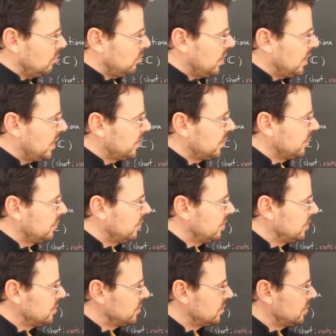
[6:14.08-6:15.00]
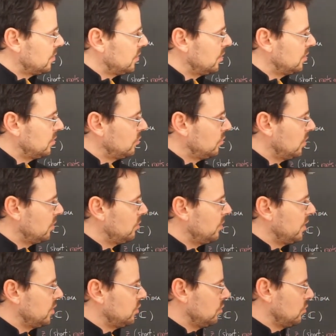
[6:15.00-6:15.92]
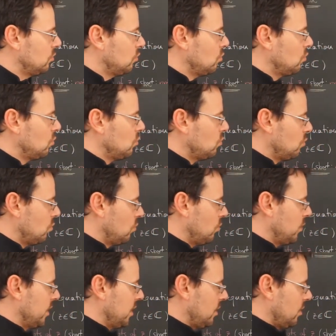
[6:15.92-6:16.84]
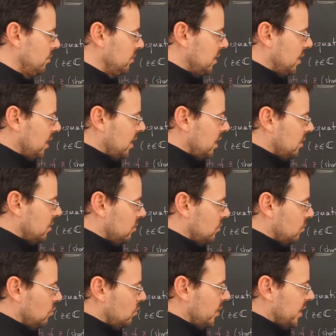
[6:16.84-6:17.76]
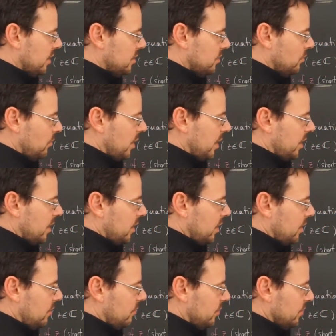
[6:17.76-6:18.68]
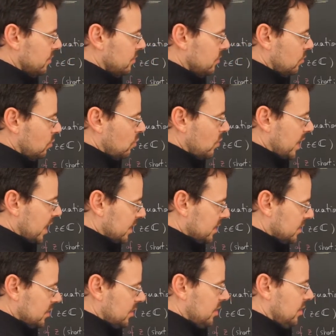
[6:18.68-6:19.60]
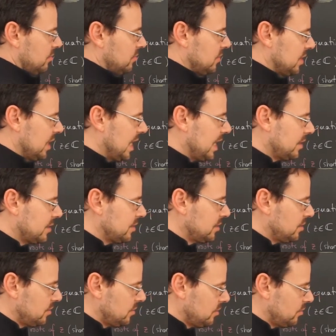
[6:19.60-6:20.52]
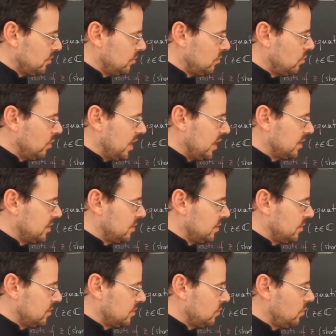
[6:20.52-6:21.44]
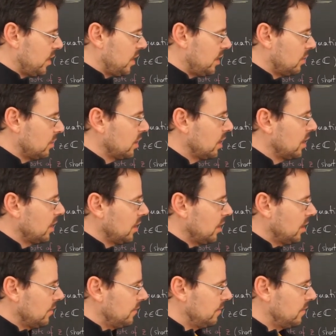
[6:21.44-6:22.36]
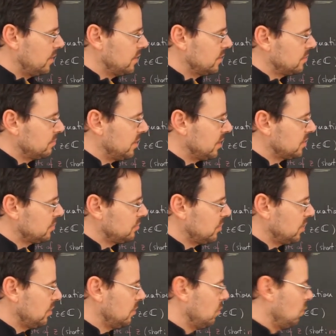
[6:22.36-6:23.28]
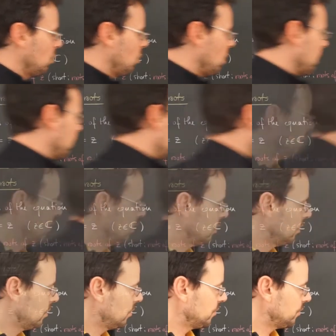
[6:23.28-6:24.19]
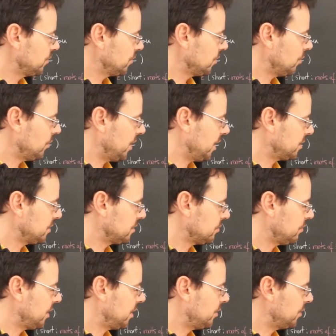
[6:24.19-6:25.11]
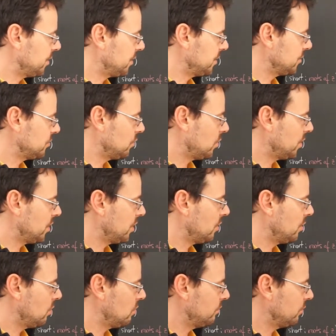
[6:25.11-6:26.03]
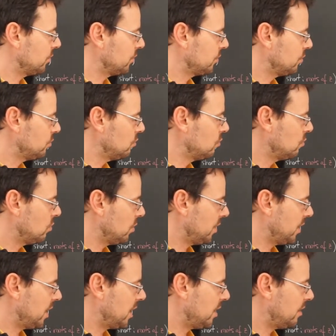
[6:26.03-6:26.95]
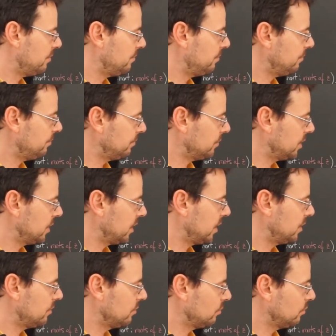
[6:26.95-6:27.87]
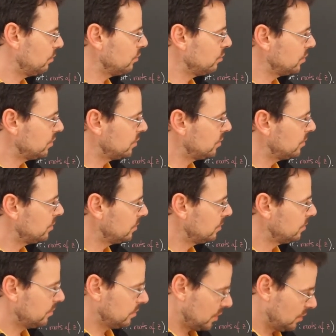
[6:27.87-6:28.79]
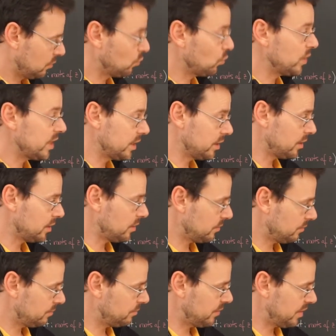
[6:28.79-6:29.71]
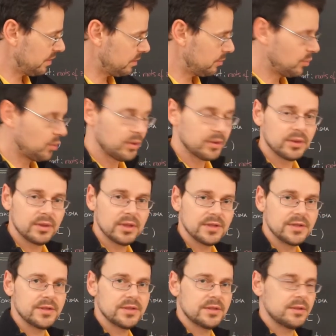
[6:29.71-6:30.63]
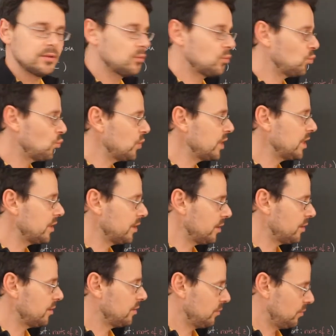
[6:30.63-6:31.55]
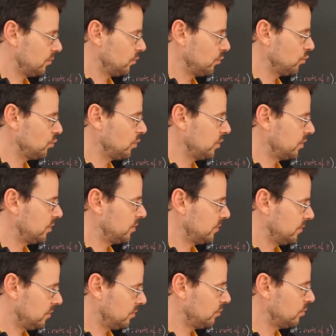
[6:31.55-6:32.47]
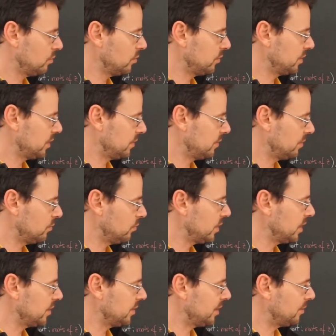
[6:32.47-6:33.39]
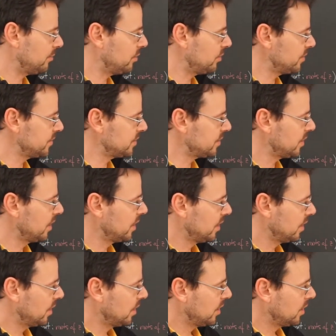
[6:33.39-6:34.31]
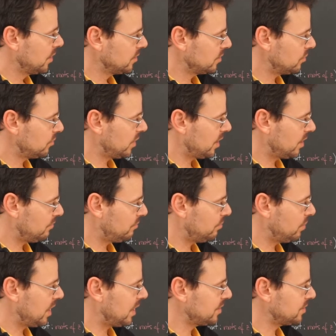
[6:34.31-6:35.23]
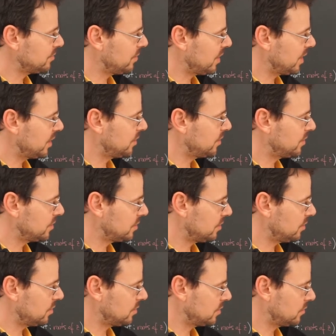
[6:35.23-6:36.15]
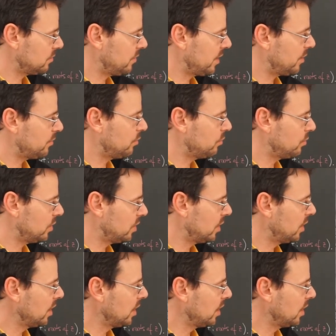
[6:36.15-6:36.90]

plugging this into equation 2, we obtain 2xy equals 2x times x, so 2x squared. This must be 1, so x squared is 1 over 2, 1/2. We take the root, the real, very important, this is the real root, the root in the real numbers. So we have plus minus square root